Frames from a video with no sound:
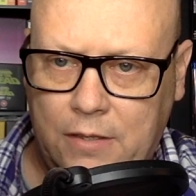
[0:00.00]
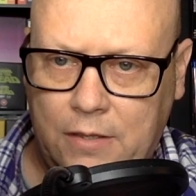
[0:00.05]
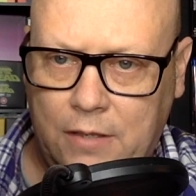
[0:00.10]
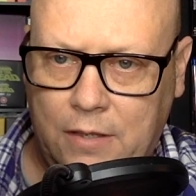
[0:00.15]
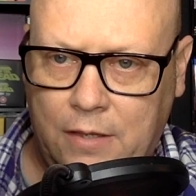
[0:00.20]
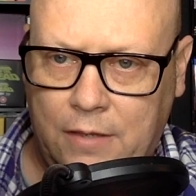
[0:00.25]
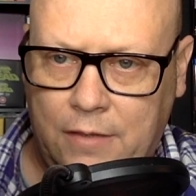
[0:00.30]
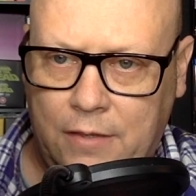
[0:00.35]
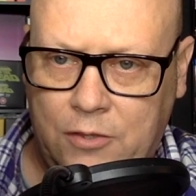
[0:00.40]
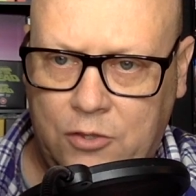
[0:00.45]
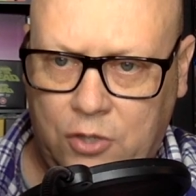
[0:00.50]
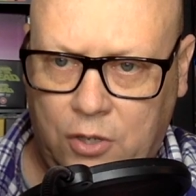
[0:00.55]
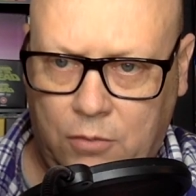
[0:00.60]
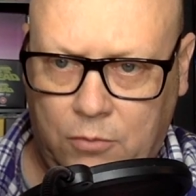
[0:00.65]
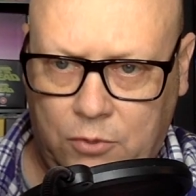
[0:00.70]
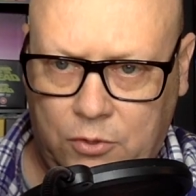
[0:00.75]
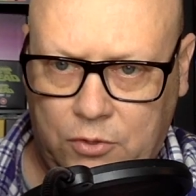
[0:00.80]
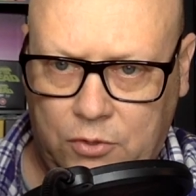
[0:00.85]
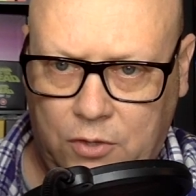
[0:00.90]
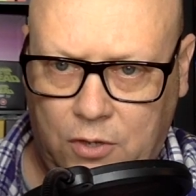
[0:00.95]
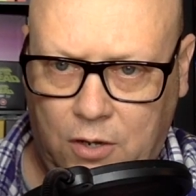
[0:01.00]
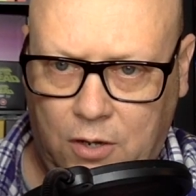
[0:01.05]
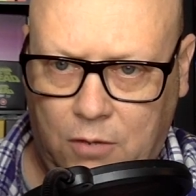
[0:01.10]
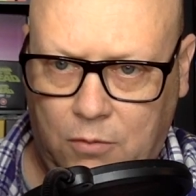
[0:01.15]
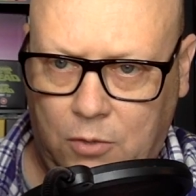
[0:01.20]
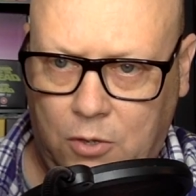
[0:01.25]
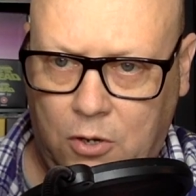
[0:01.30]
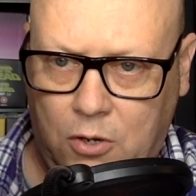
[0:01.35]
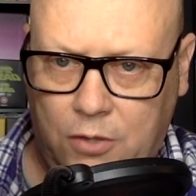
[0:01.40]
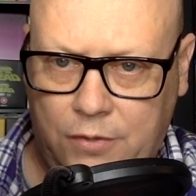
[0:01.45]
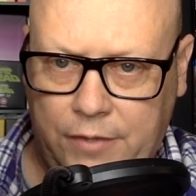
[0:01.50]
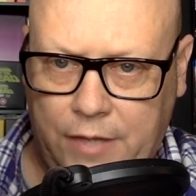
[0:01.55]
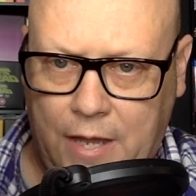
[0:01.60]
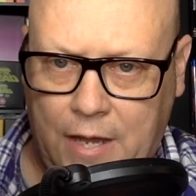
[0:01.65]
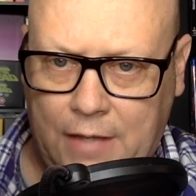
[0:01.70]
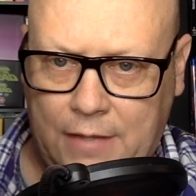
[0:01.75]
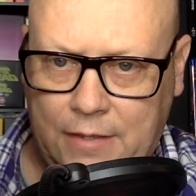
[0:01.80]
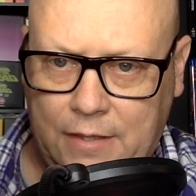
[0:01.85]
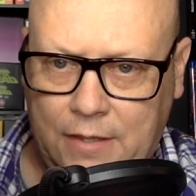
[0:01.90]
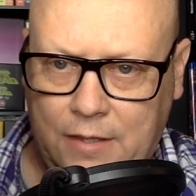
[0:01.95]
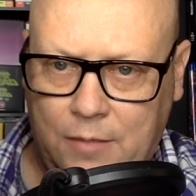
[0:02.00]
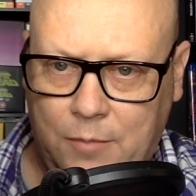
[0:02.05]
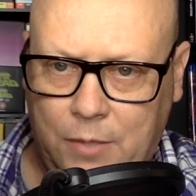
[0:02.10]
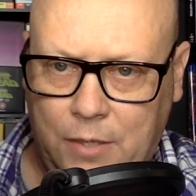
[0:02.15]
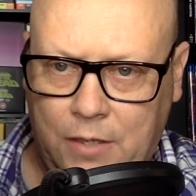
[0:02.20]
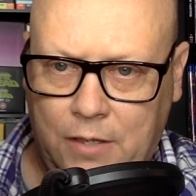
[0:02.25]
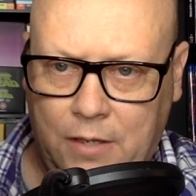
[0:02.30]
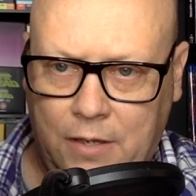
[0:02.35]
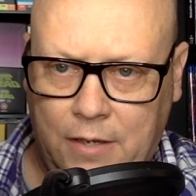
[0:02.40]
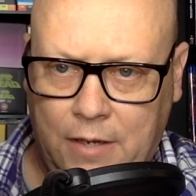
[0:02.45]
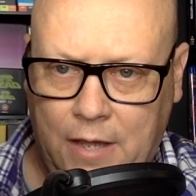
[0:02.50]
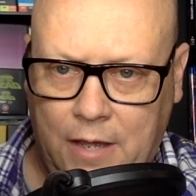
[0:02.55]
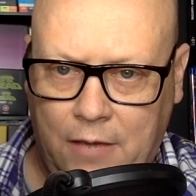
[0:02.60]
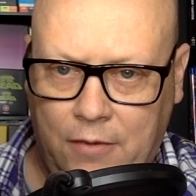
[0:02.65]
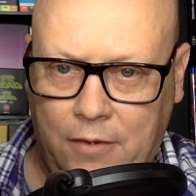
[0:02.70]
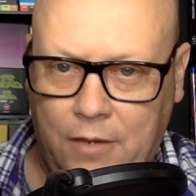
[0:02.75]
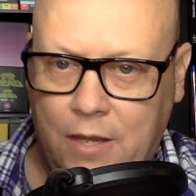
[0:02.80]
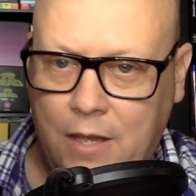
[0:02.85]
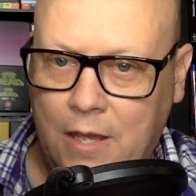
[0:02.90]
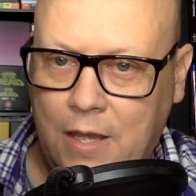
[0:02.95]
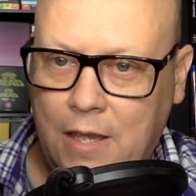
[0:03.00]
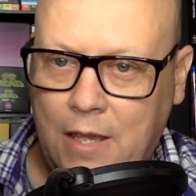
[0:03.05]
the genre star recalls acting in The Big Gun Down